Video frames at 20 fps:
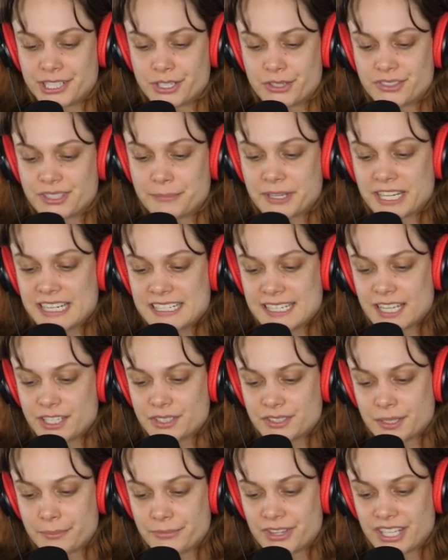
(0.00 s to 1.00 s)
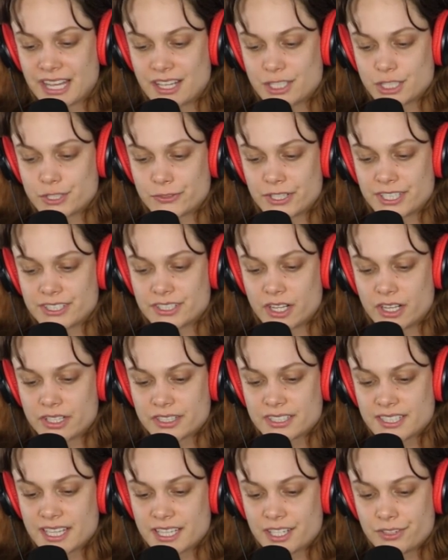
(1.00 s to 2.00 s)
He goes, I'm going to tell you something else. For as
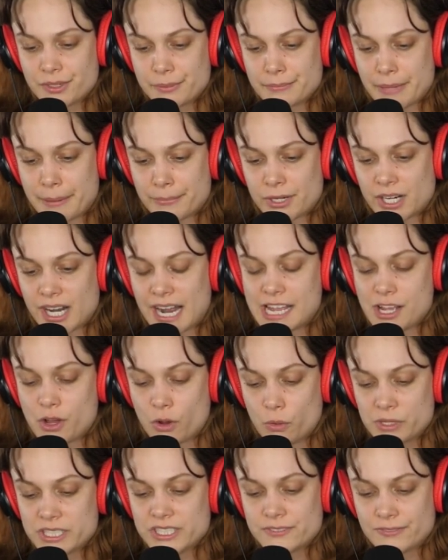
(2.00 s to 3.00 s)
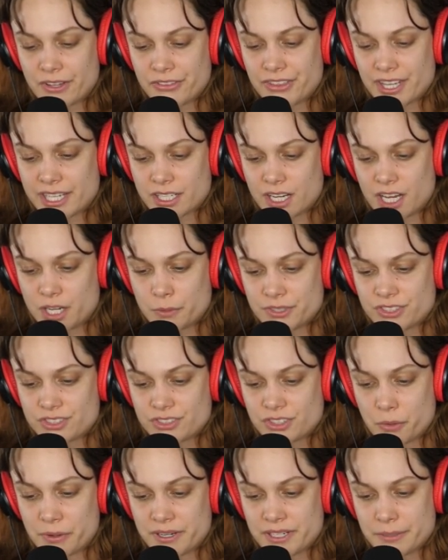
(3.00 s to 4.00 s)
long as I can remember, I always felt that God
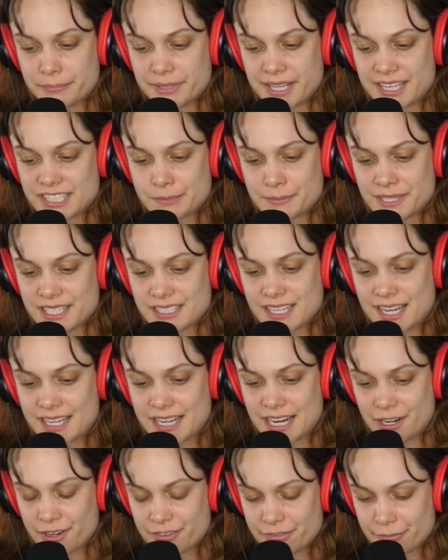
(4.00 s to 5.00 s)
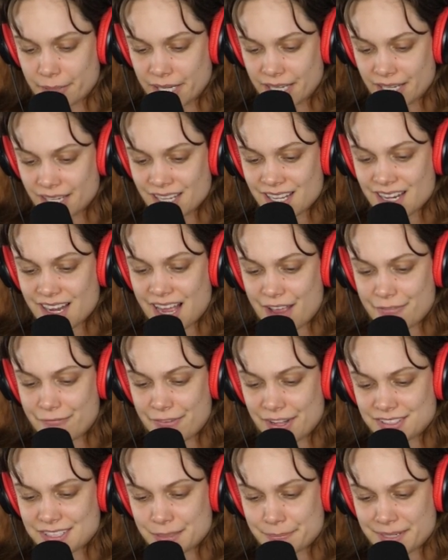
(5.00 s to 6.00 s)
was going to bless me and take care of me. I
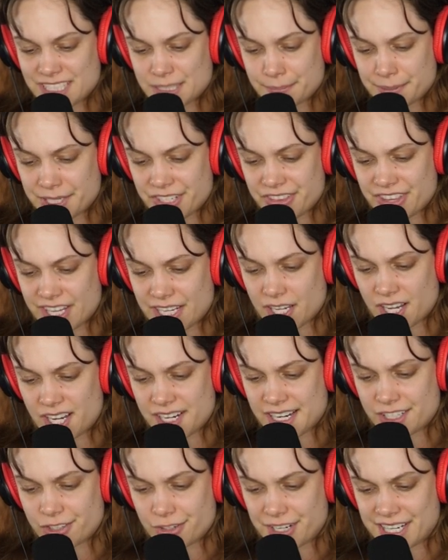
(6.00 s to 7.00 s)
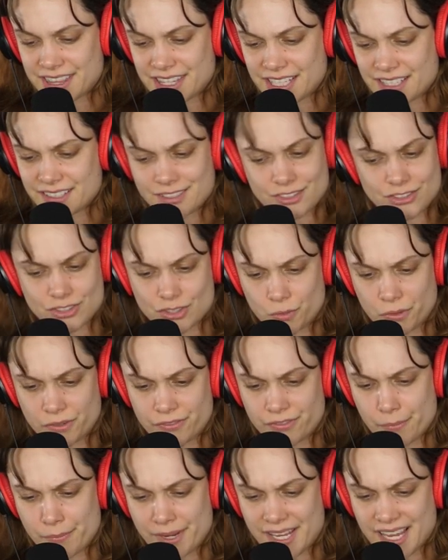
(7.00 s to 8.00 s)
felt in my spirit that God had great things in
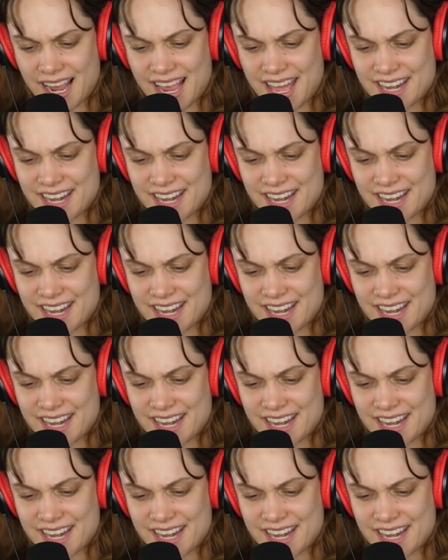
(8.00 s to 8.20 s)
store for me.